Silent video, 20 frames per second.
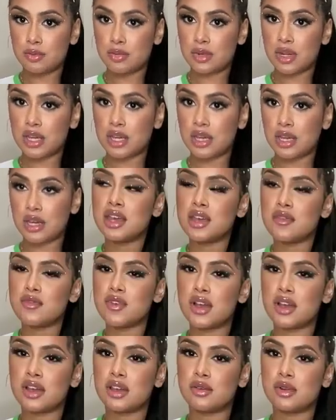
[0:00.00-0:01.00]
Like, if
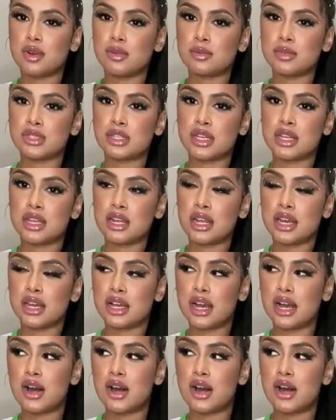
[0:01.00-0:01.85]
y'all get what I'm saying, like,